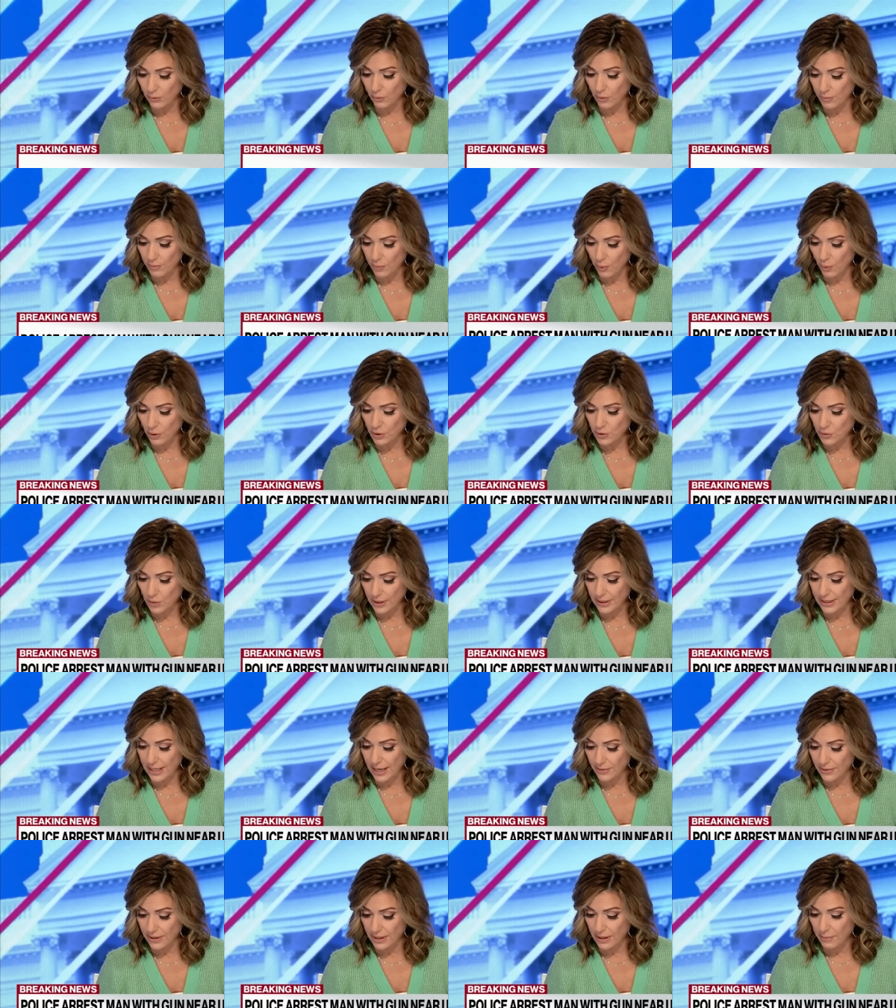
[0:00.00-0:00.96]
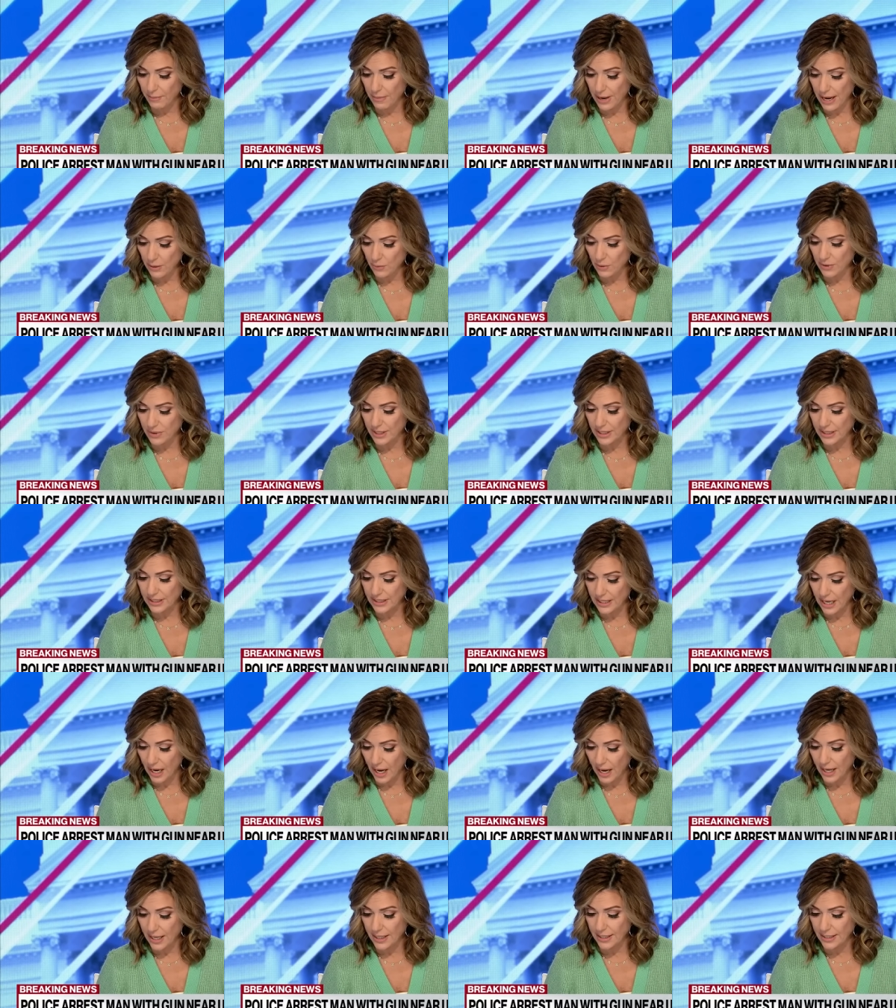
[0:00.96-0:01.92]
Getting reports right now that a man with a
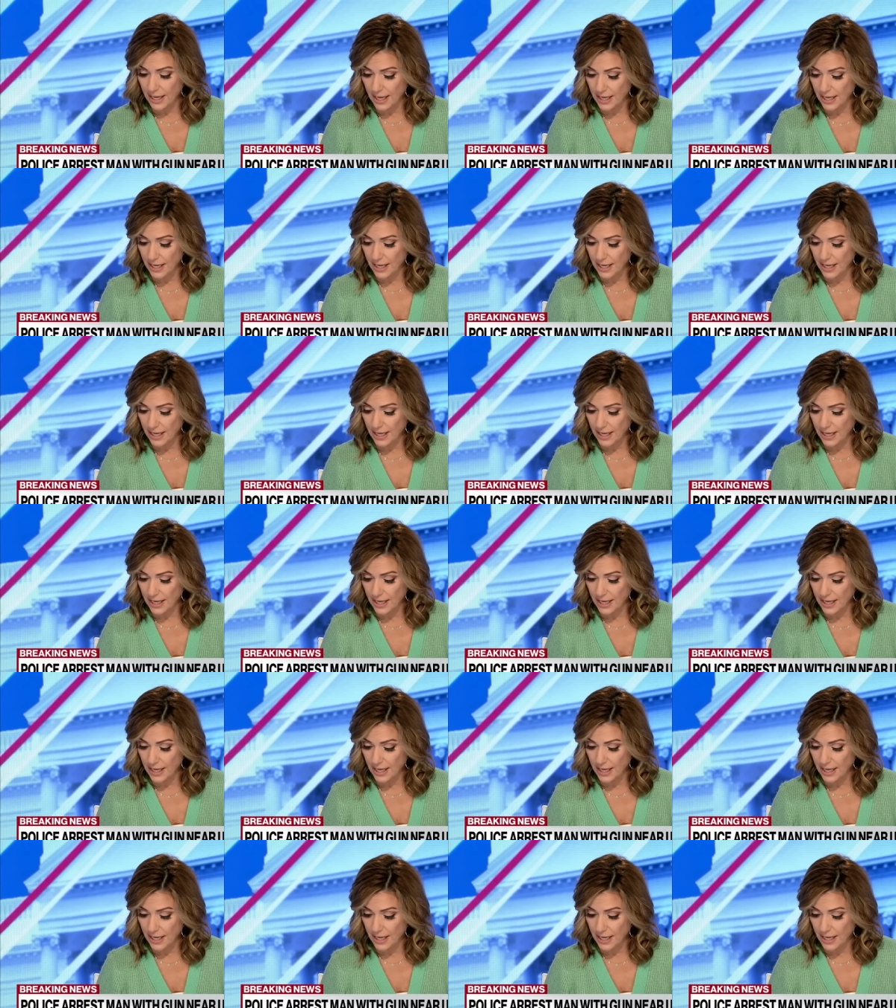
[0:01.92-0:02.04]
gun